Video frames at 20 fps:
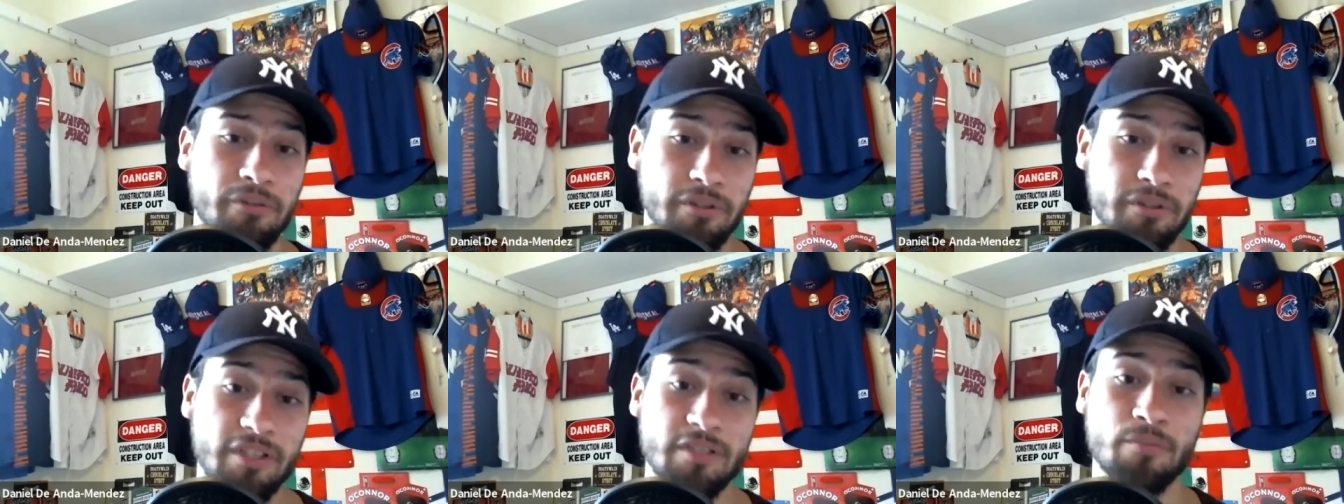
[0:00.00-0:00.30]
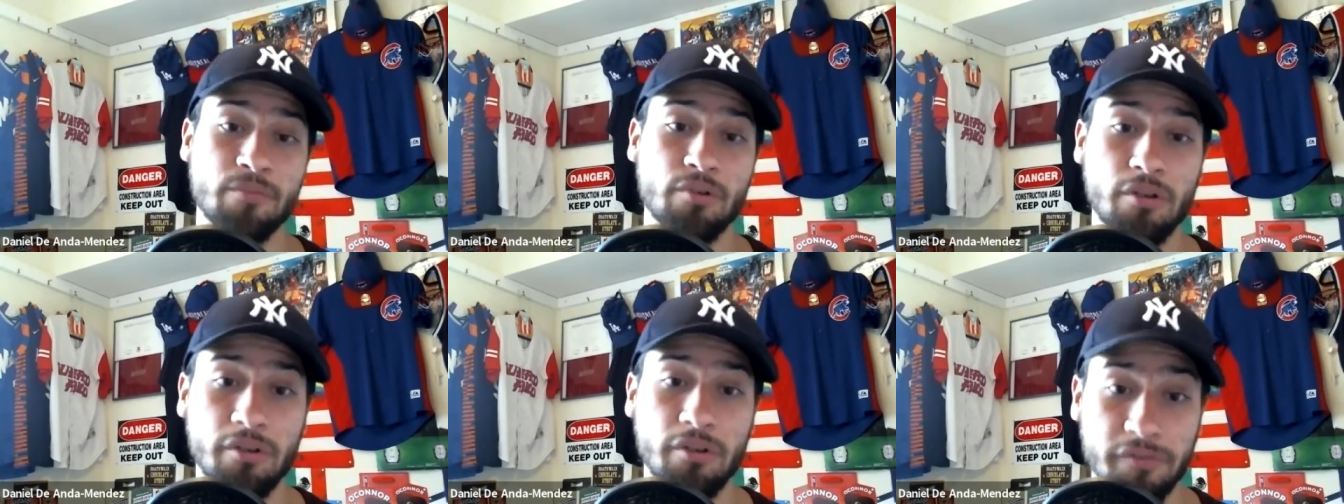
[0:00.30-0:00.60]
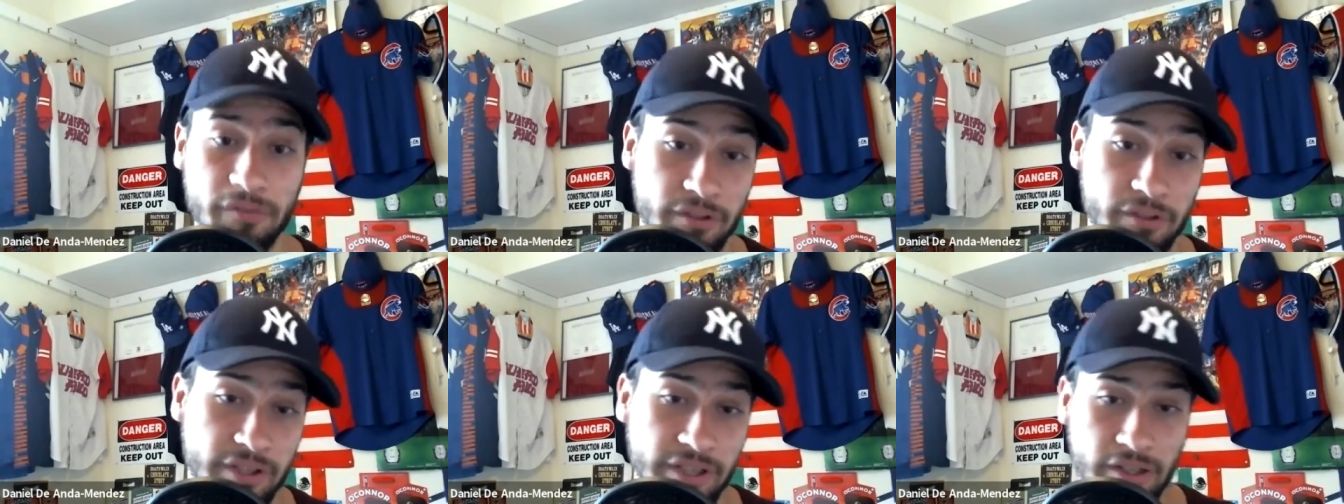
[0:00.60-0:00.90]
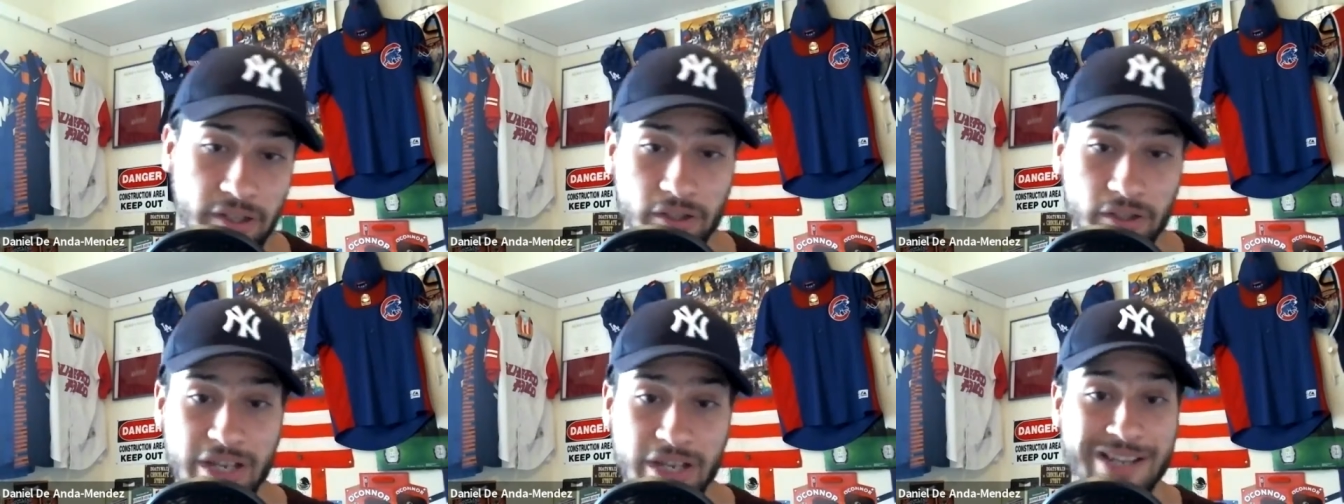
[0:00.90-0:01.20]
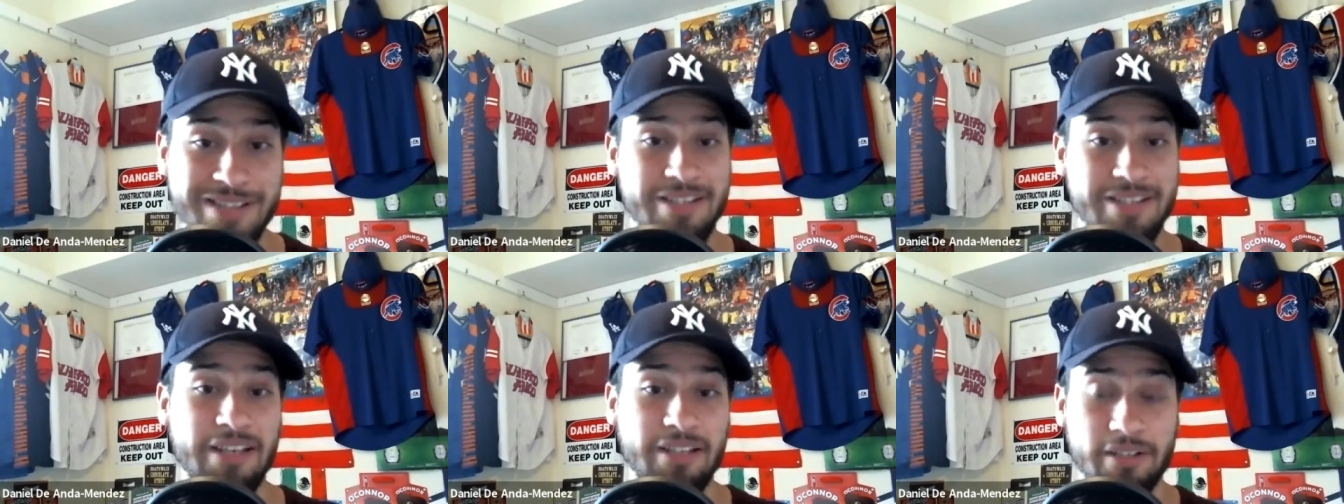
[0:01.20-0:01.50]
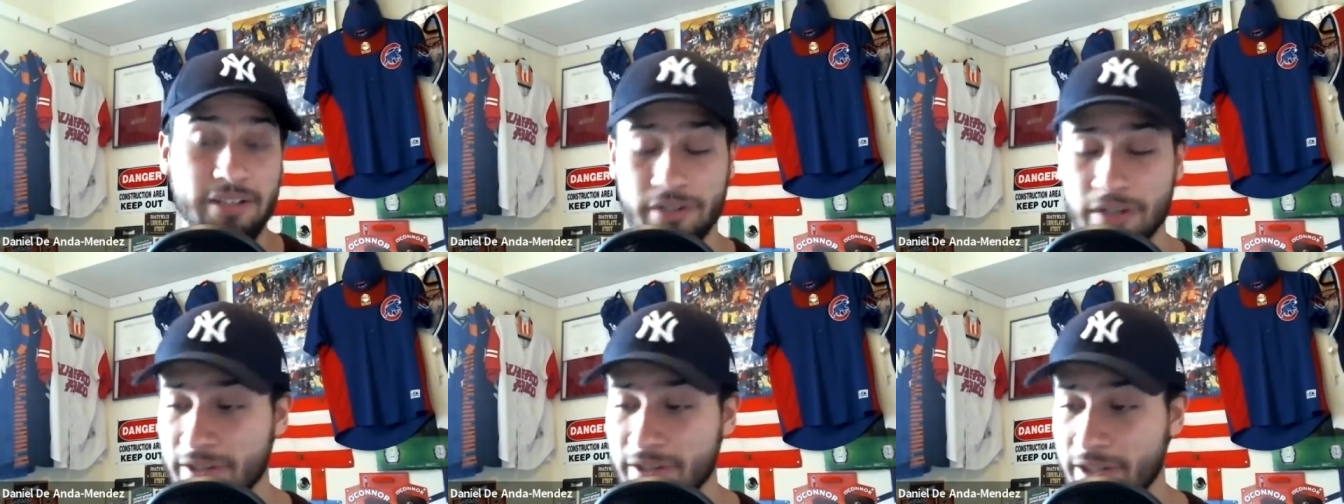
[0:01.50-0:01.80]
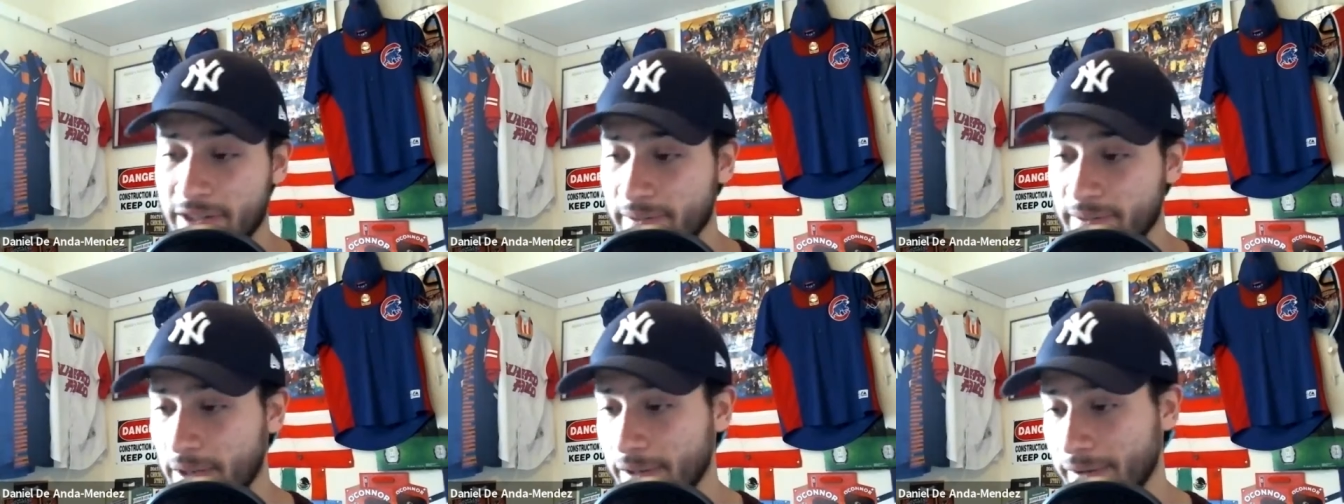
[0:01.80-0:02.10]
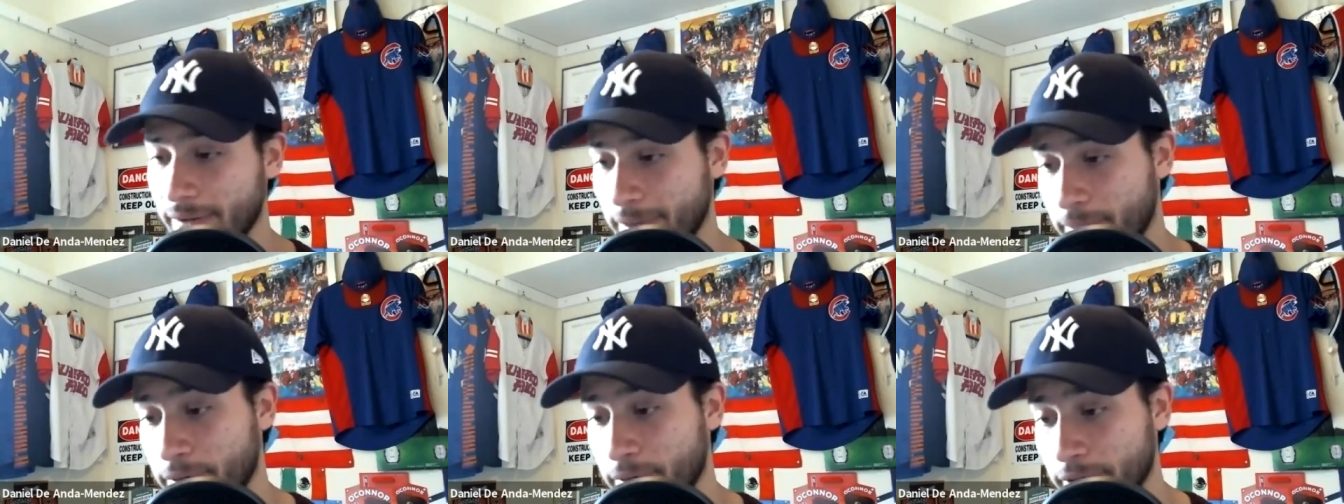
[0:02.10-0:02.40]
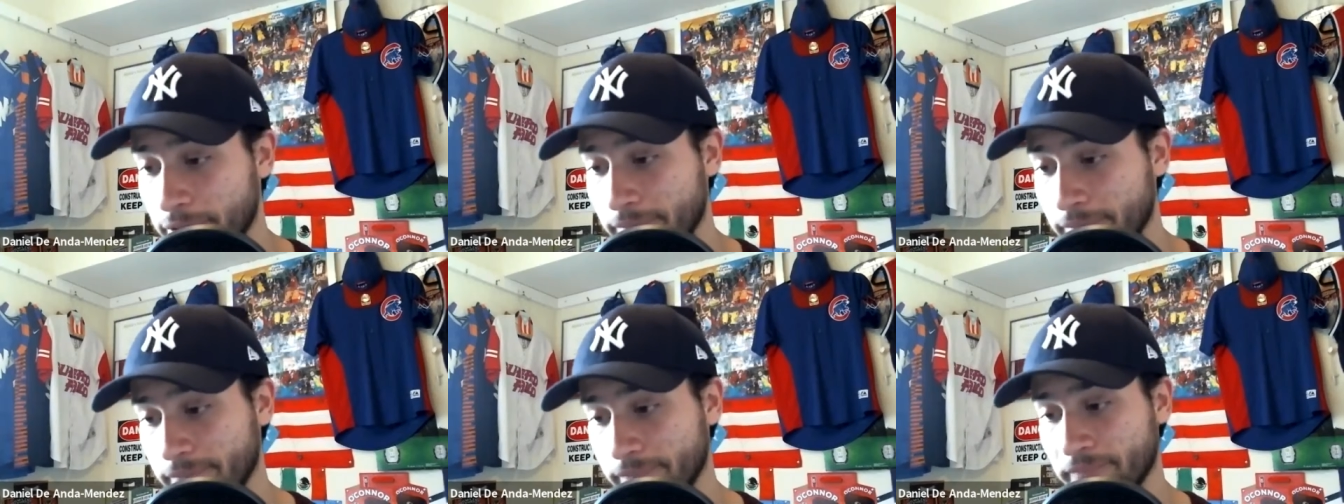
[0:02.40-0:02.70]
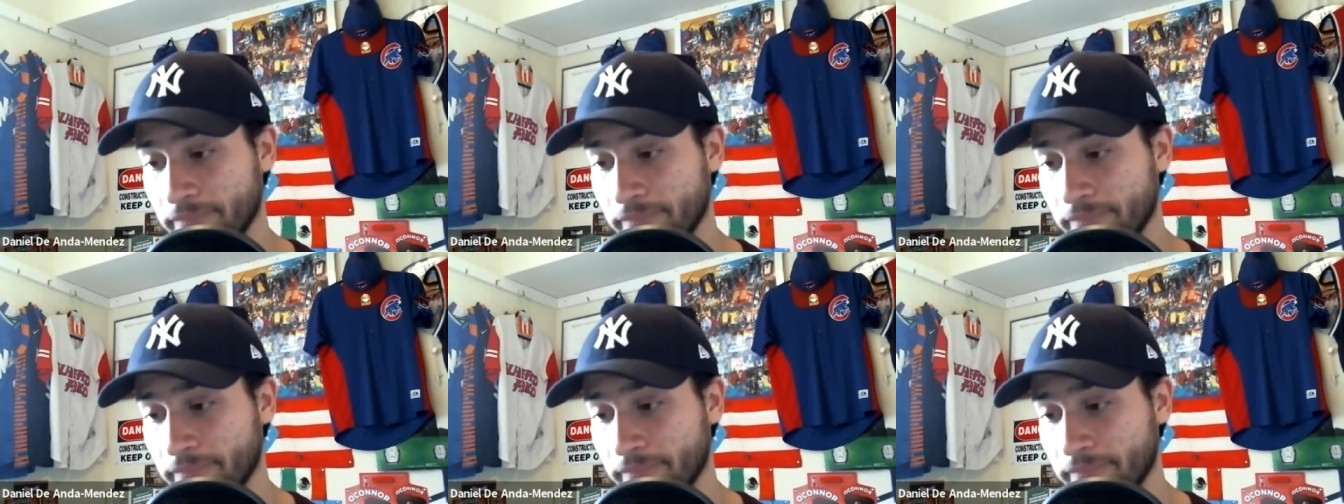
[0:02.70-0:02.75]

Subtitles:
He's more of a contact hitter at the point.